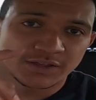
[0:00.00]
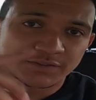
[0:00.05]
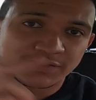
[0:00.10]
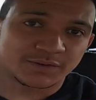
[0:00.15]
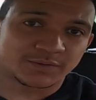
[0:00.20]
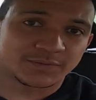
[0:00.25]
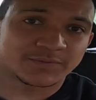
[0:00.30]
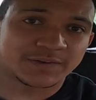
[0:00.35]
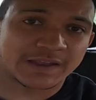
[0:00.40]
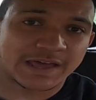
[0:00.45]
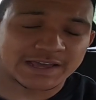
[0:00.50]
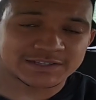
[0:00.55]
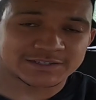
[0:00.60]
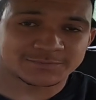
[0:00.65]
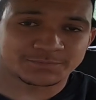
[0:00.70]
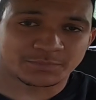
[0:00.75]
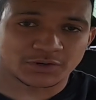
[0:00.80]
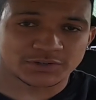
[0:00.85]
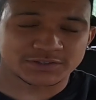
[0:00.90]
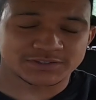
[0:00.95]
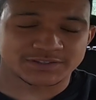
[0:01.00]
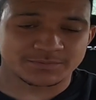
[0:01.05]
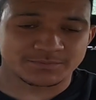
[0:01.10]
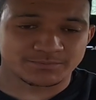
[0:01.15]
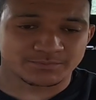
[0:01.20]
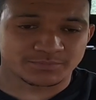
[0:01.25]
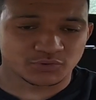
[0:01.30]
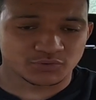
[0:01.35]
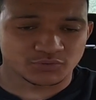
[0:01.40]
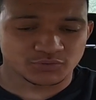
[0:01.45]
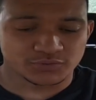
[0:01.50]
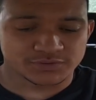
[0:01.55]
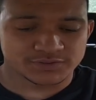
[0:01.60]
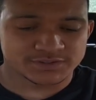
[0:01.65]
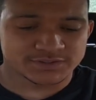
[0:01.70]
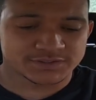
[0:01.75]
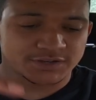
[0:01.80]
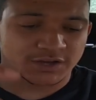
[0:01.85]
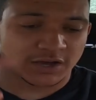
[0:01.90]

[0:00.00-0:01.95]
the flat spots in boost,